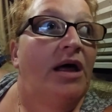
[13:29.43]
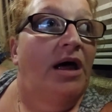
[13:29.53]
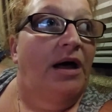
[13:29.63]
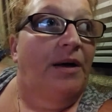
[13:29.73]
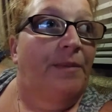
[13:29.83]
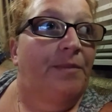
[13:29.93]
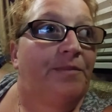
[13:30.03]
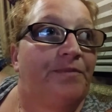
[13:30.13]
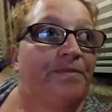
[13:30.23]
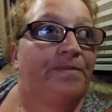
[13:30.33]
I'm
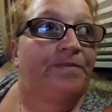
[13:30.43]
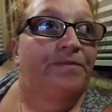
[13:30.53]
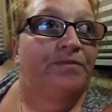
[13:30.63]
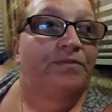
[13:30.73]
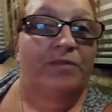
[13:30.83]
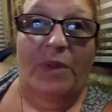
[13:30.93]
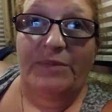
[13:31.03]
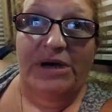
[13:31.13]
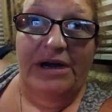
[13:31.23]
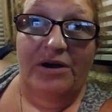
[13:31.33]

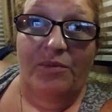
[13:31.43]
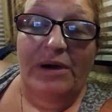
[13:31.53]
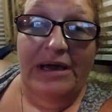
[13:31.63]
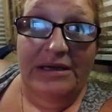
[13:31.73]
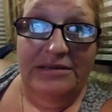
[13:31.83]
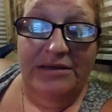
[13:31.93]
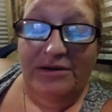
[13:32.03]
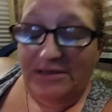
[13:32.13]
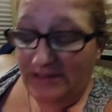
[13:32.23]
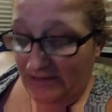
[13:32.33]
tired. My hands hurt.